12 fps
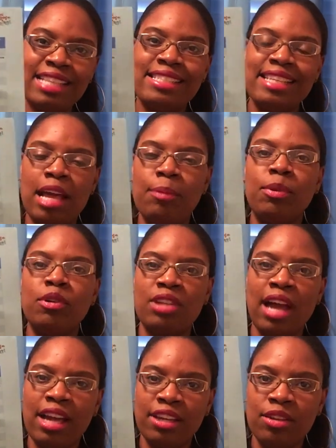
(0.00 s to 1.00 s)
sample
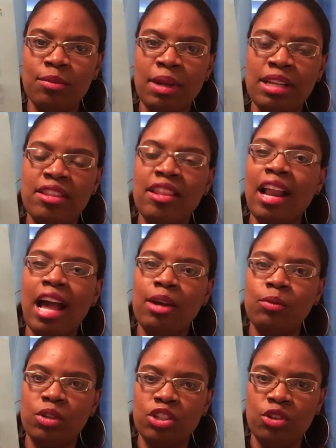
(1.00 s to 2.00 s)
document that I
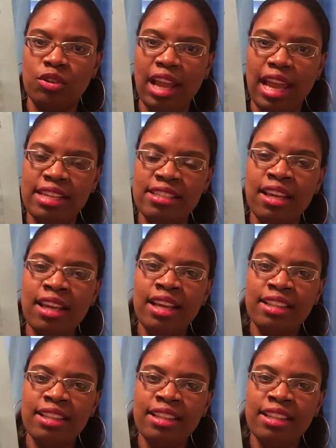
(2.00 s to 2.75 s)
would create.